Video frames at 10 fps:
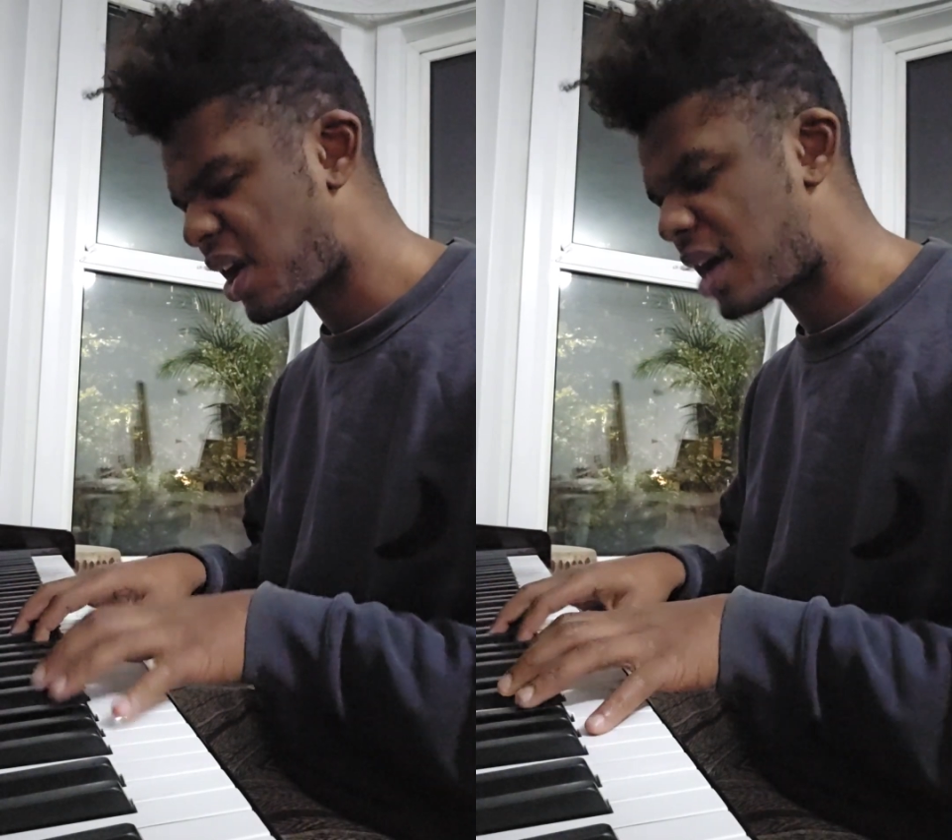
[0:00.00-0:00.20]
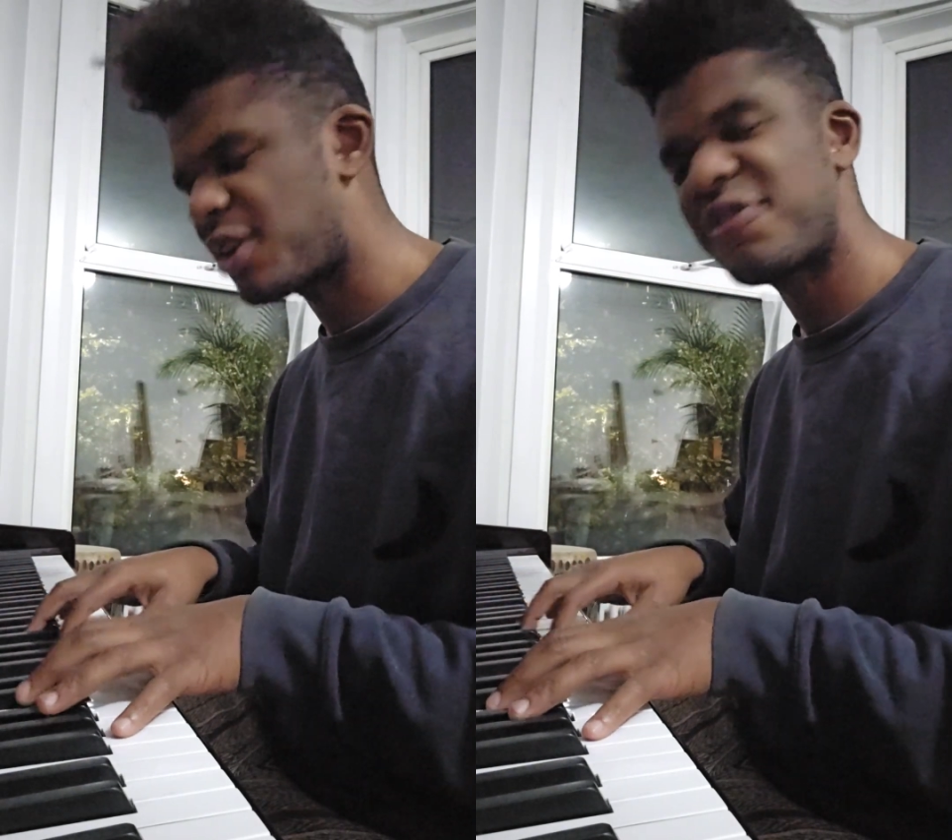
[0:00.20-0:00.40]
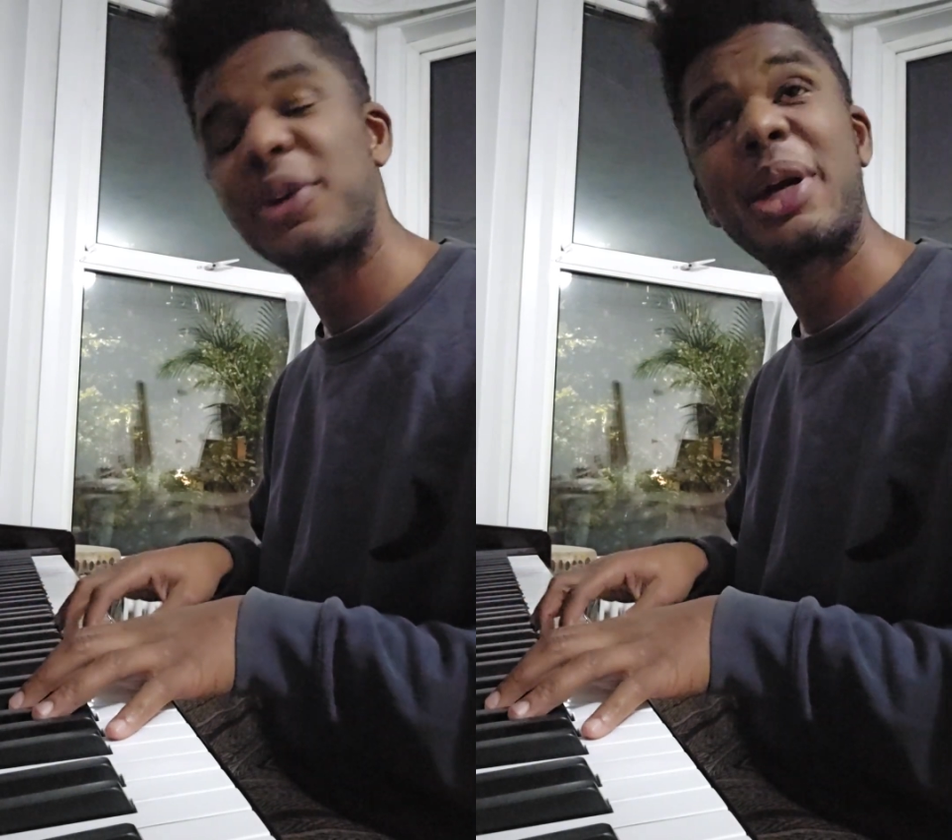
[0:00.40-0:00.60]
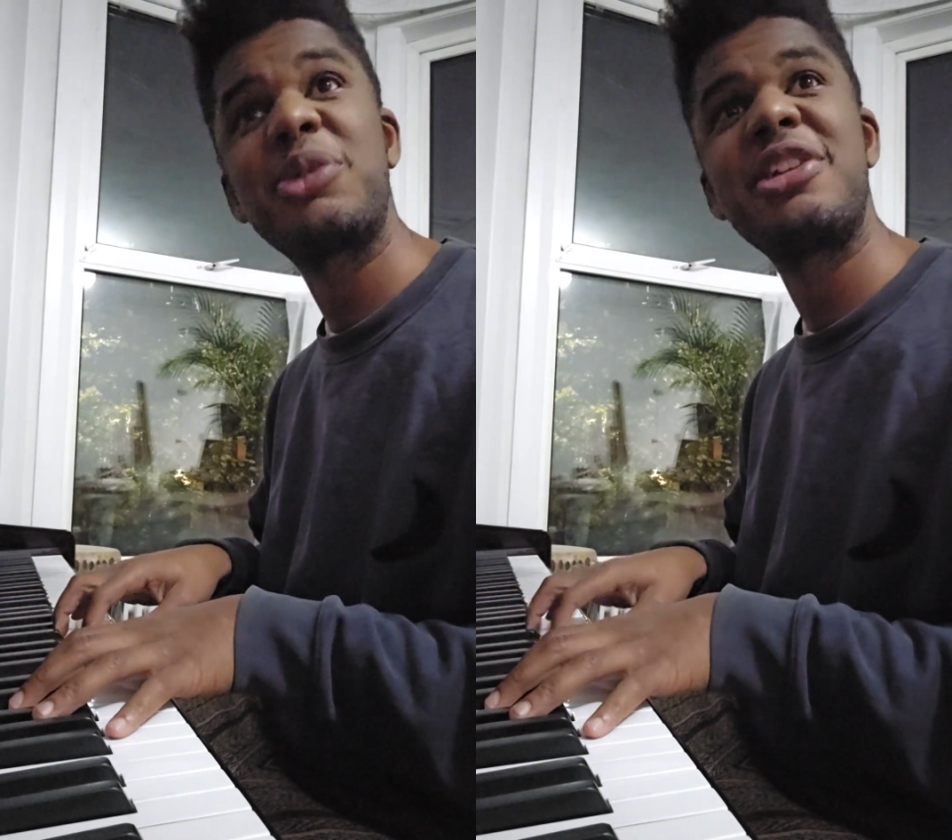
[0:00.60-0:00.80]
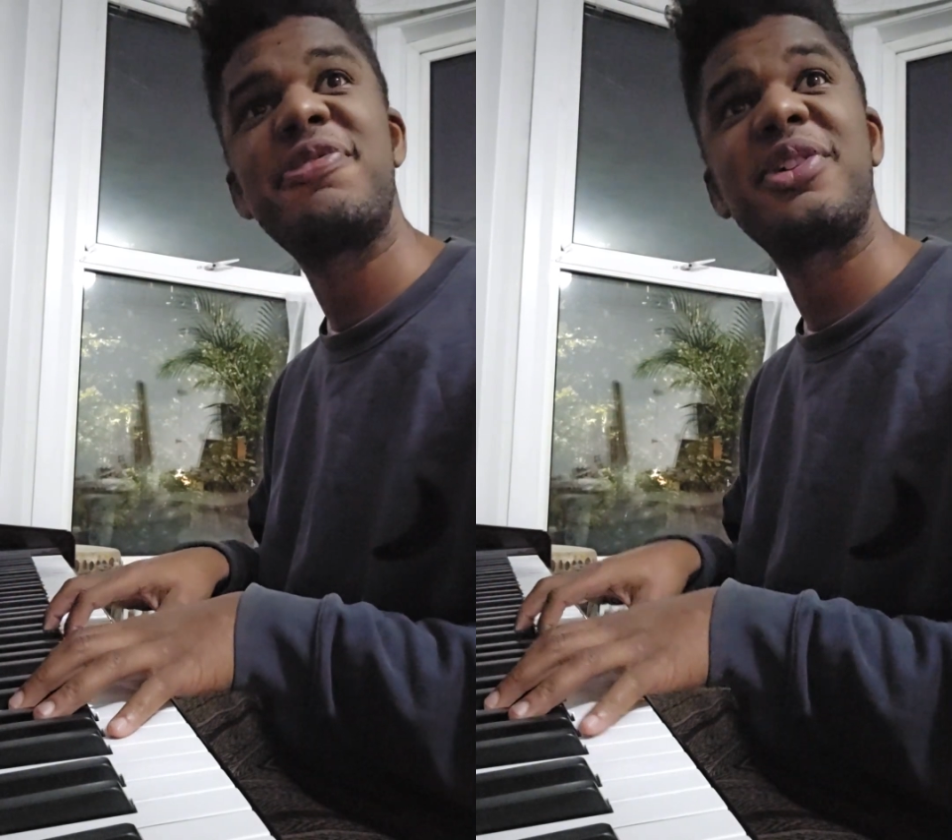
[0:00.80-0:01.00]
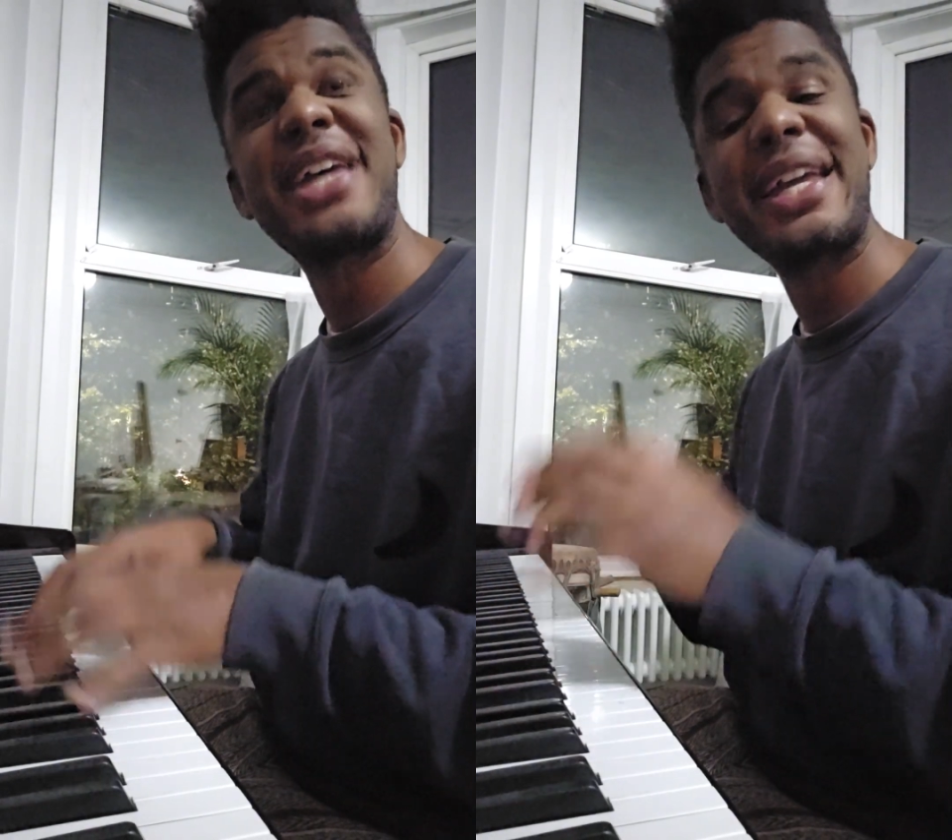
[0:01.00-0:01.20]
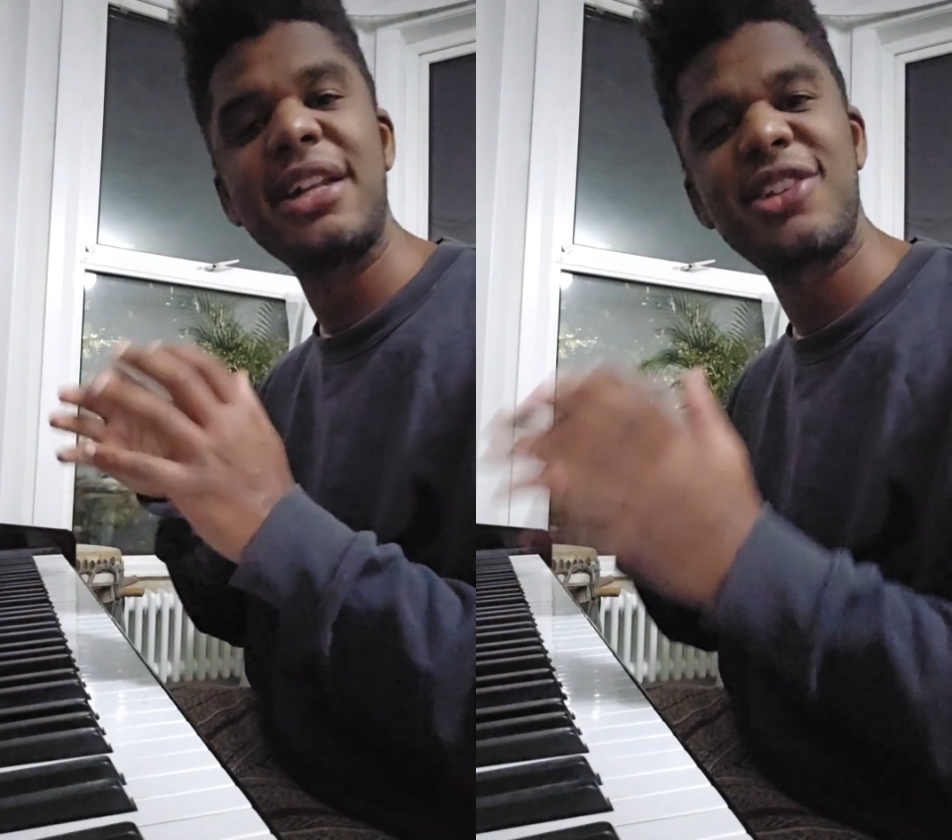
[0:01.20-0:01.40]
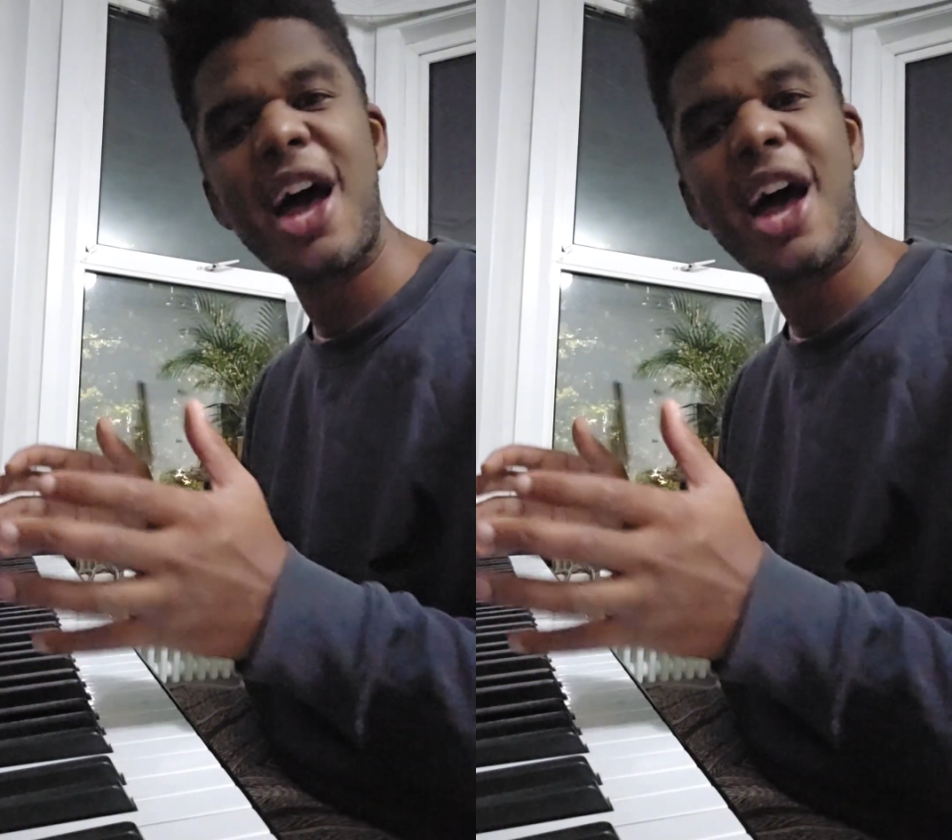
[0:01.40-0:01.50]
I don't feel guilty for taking